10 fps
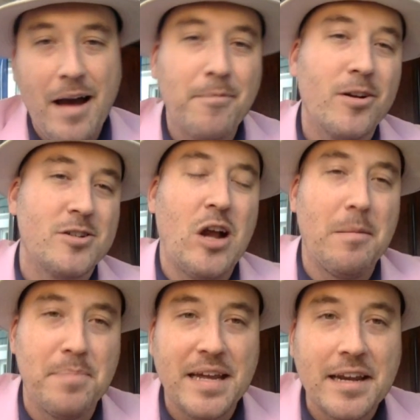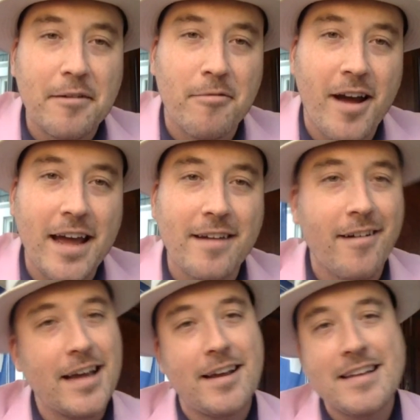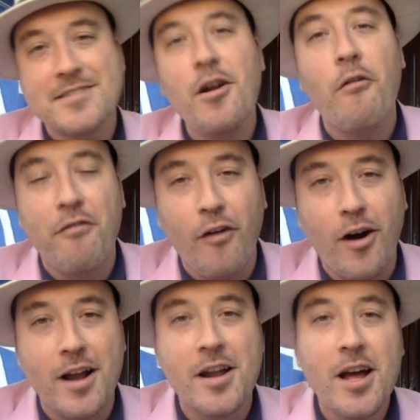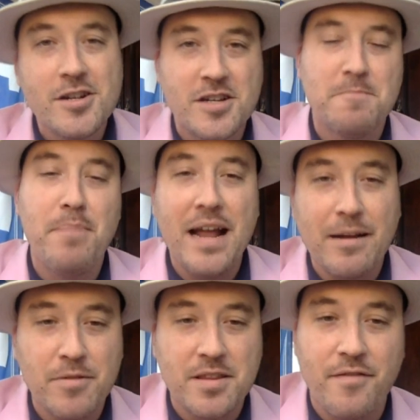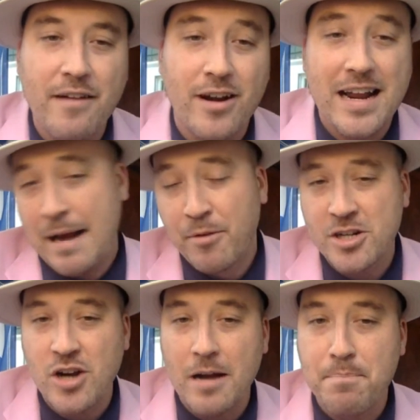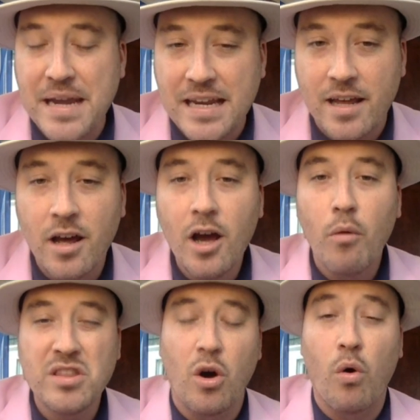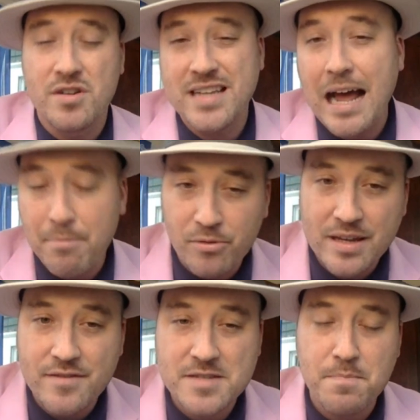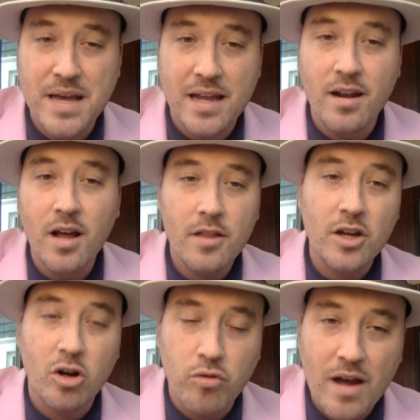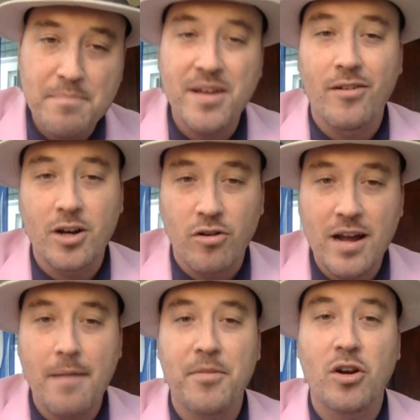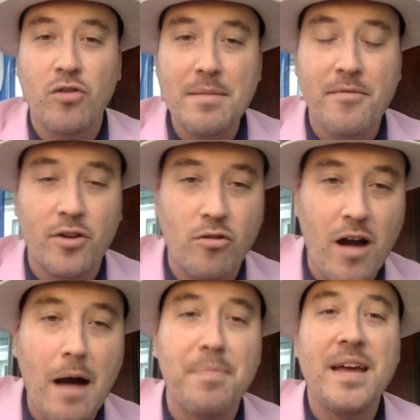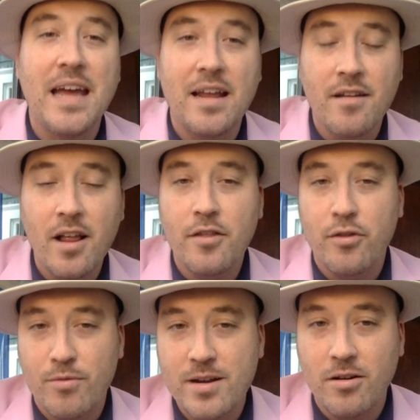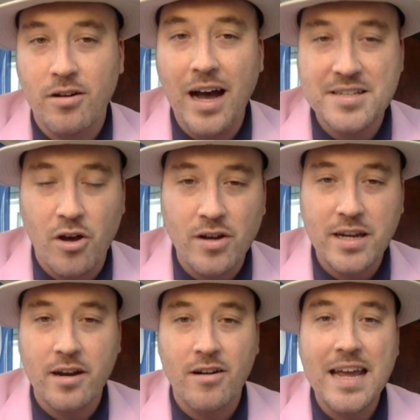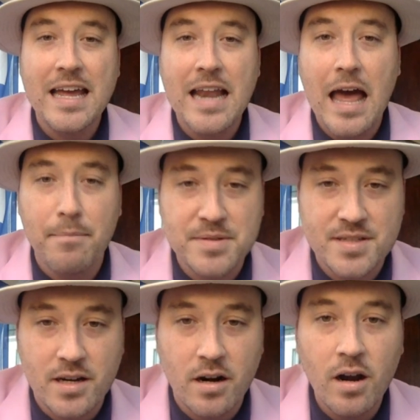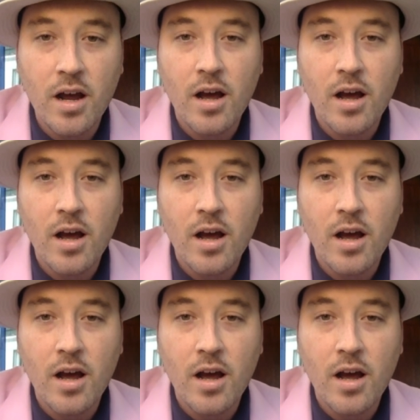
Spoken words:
I'm going to try to beat it, right? Like, it's no fun just betting with the favorite. And I'm going to try to beat it with the horse that I believe has been the creme de la creme, the cream of the crop in the 3-year-old class all year in Epicenter.